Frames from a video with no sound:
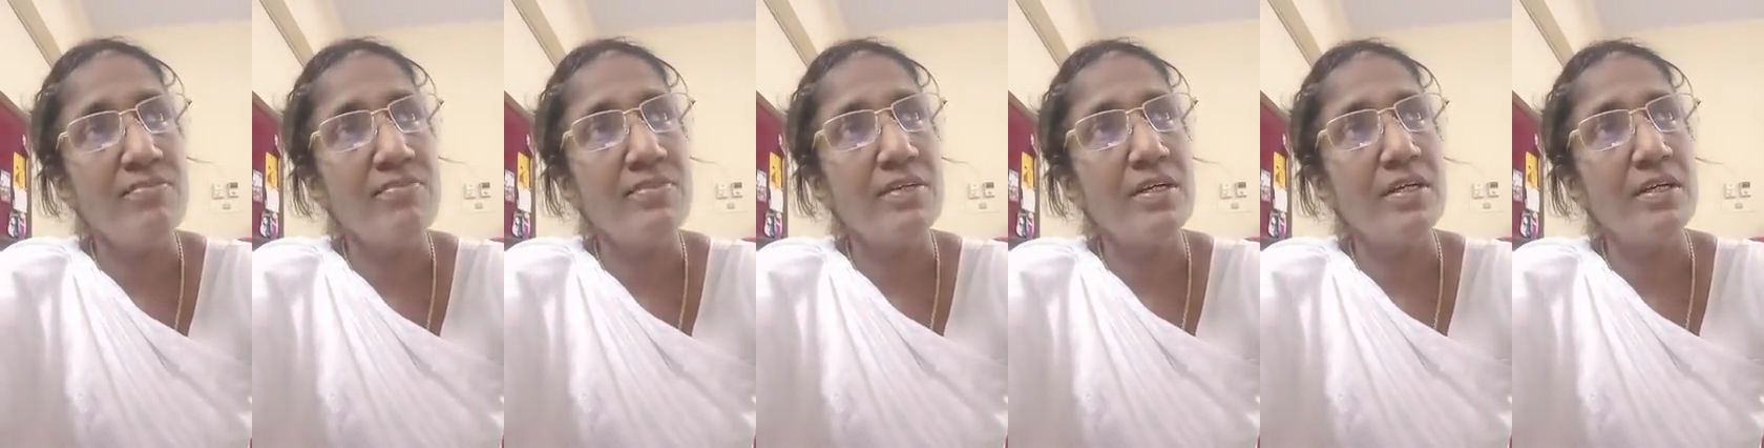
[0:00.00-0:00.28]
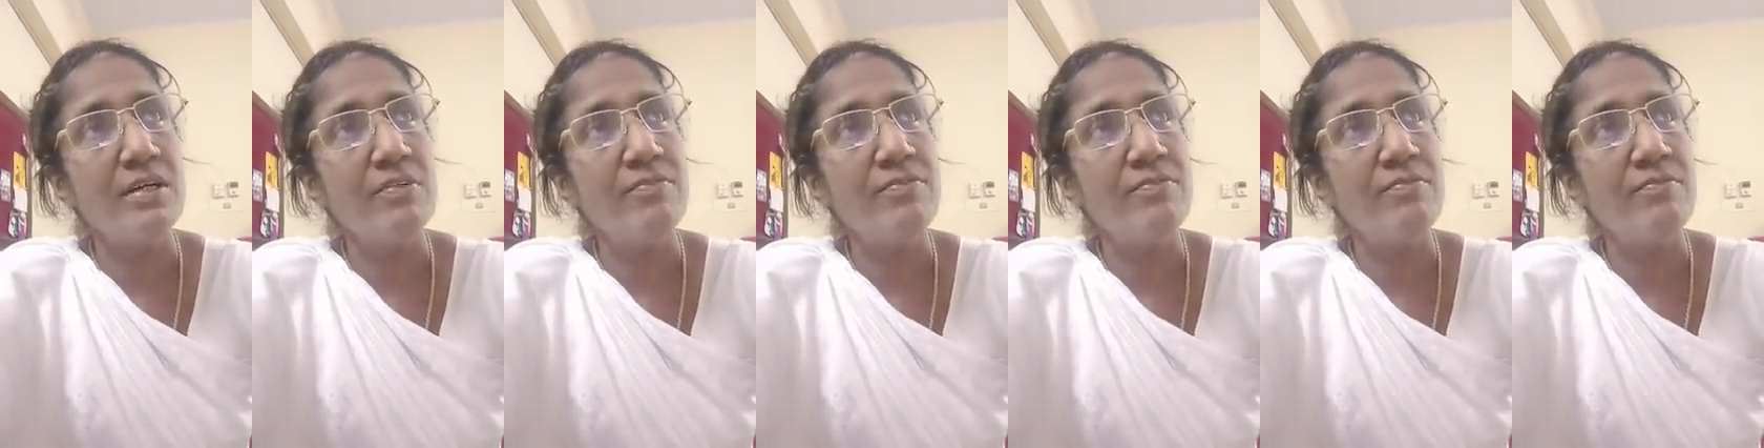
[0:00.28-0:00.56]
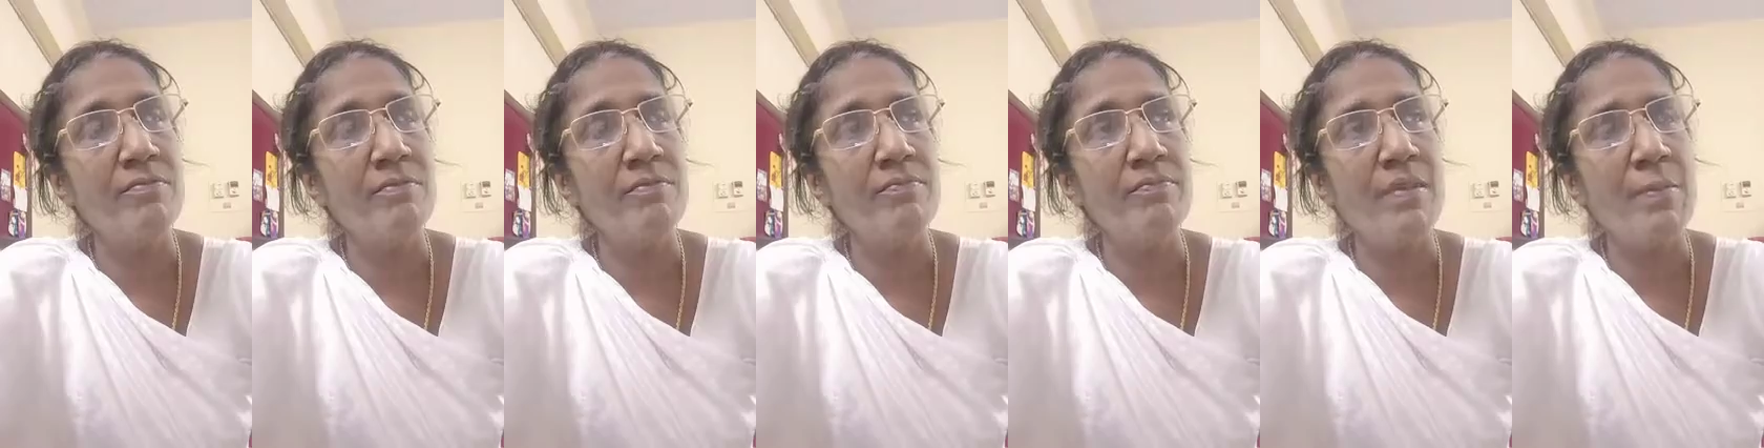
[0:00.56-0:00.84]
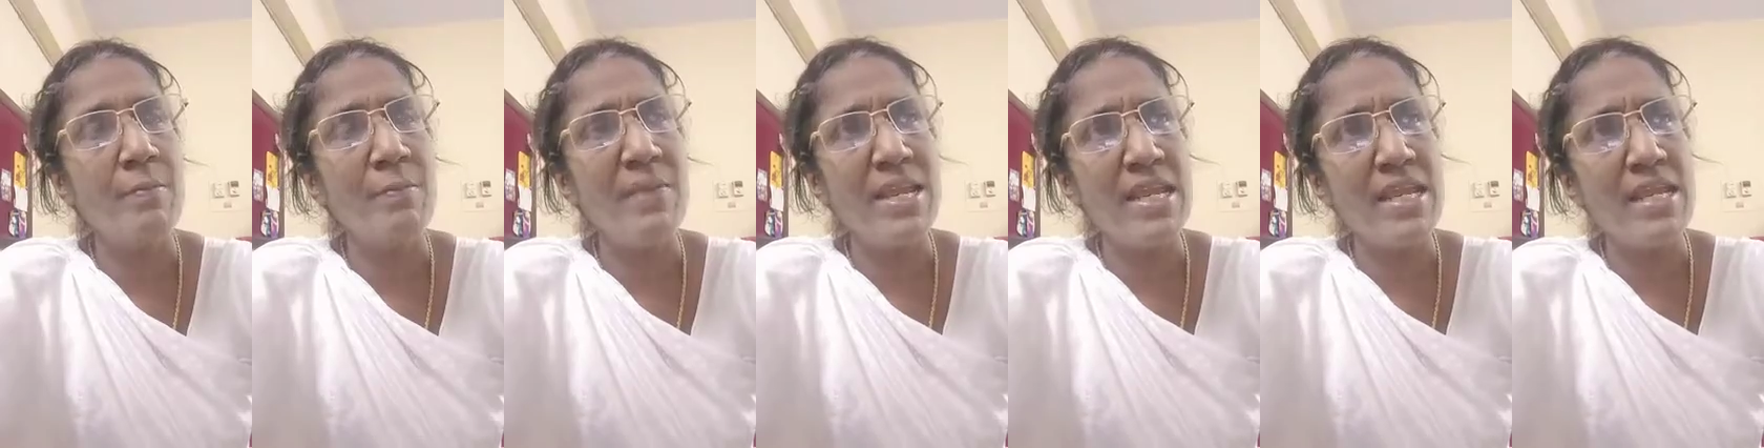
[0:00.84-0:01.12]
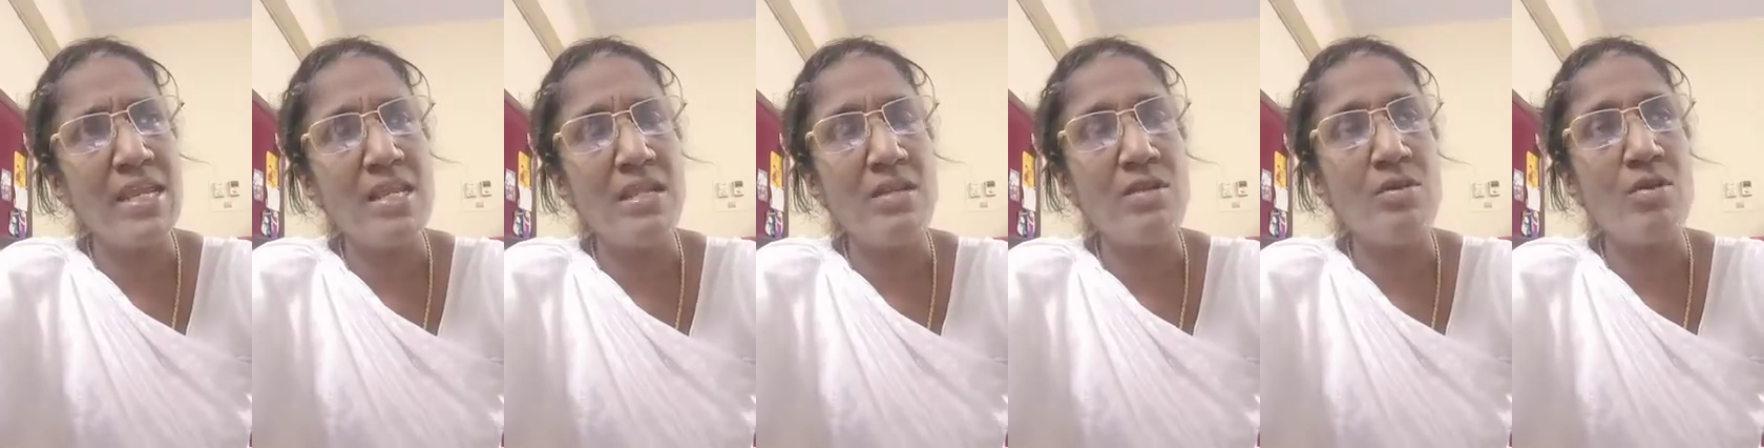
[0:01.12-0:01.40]
the
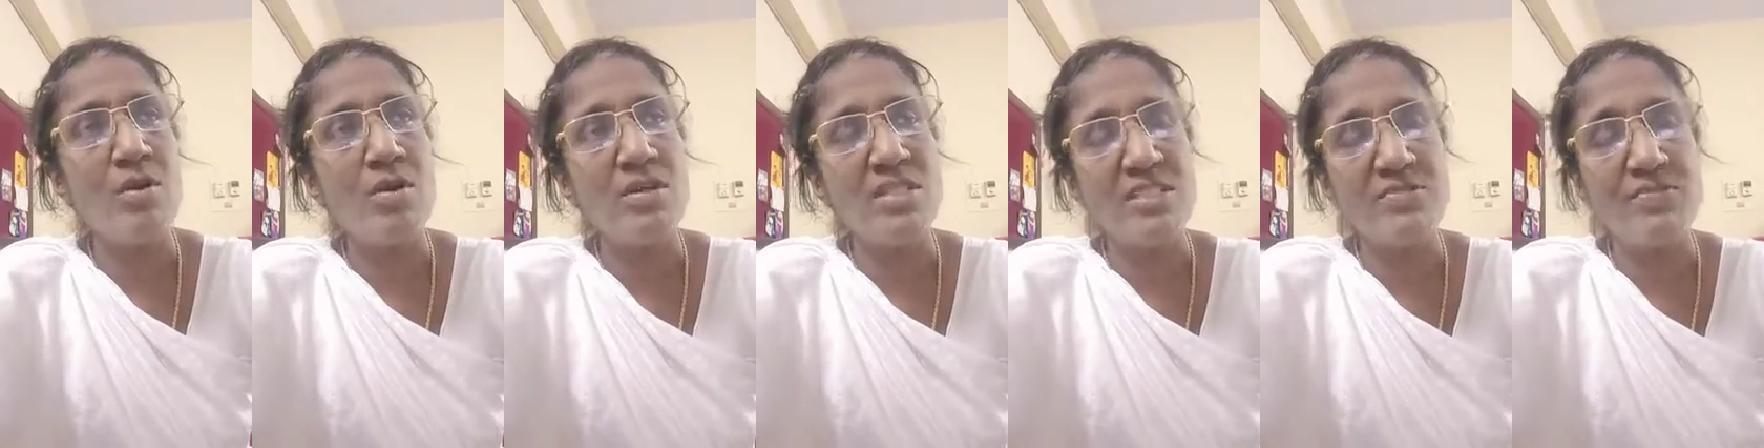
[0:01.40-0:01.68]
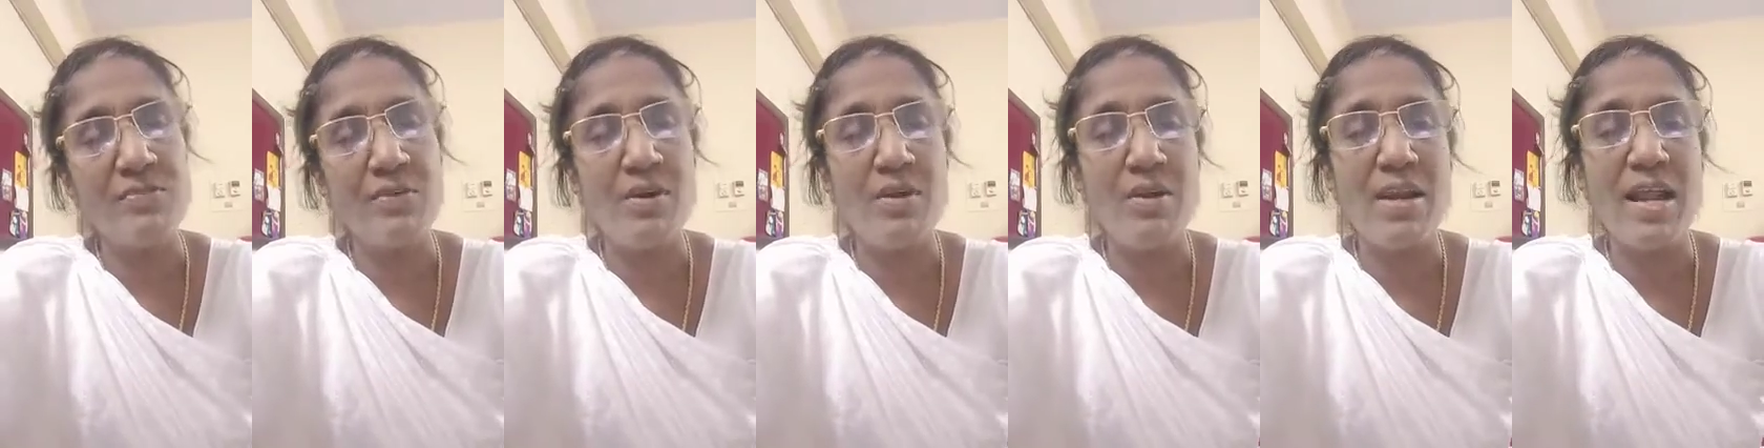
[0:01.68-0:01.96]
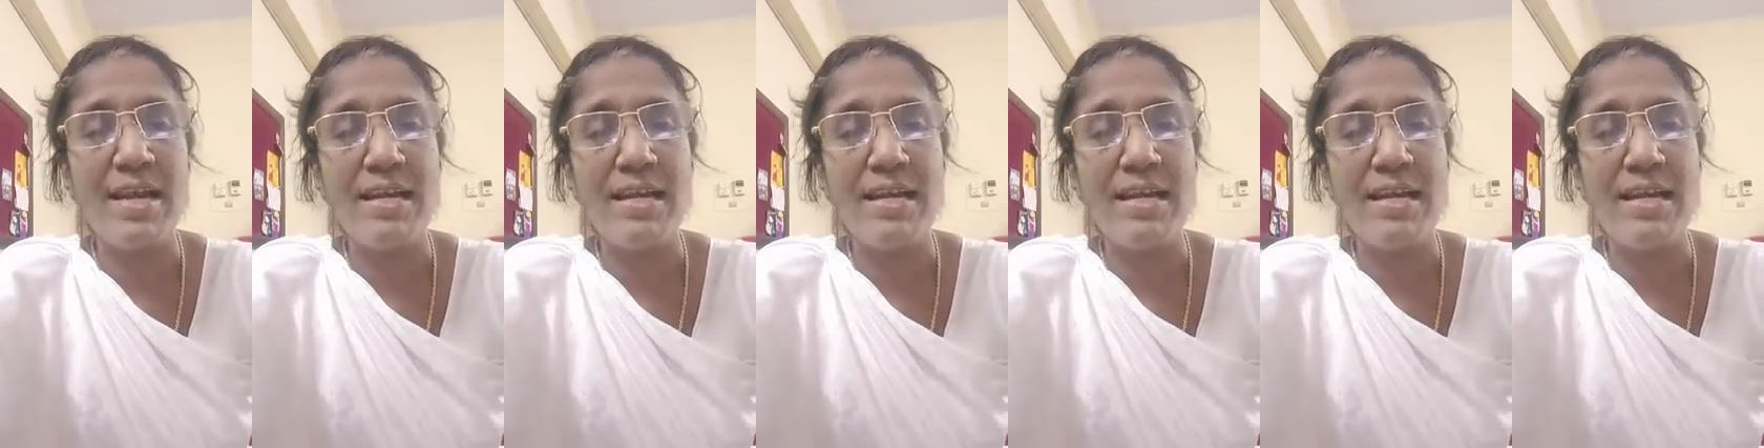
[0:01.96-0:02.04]
main cause for